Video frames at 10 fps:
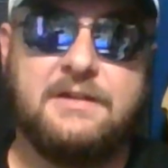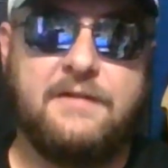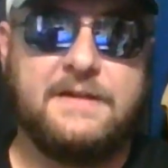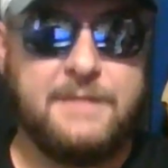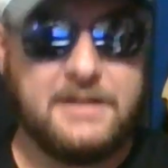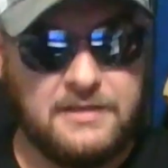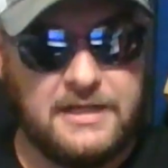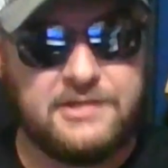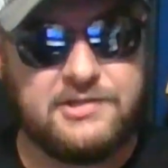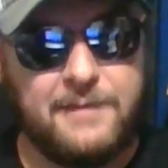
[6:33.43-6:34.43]
you know, they speak a
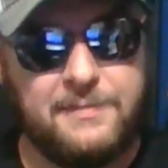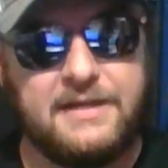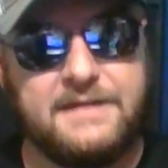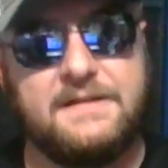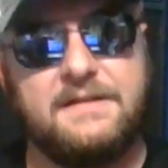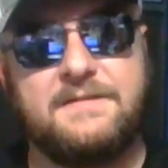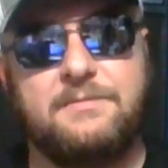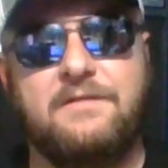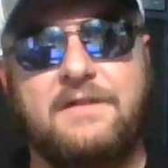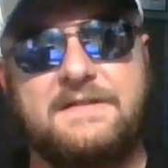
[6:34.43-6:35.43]
lot of Japanese in this
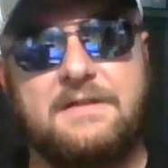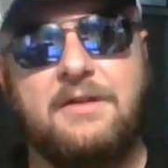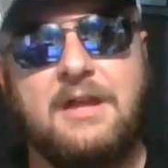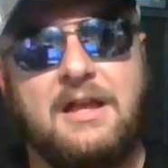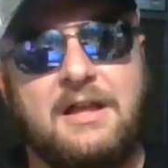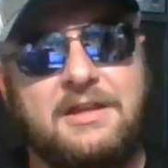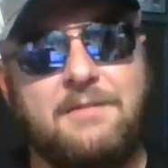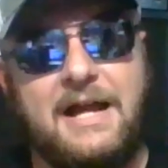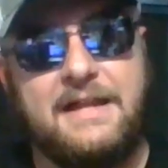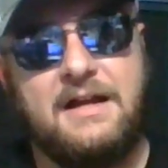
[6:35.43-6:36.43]
movie, so
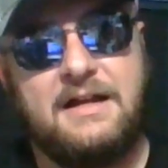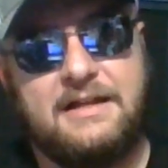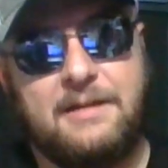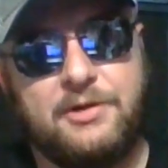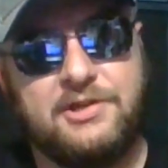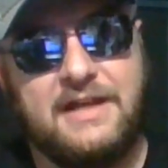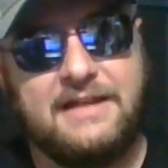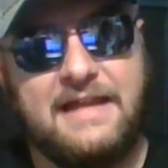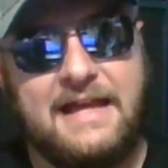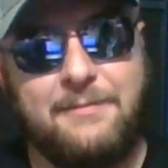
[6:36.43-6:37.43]
you might not
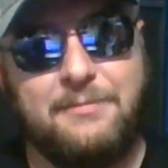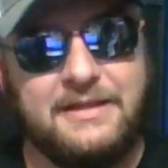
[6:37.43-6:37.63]
appreciate that,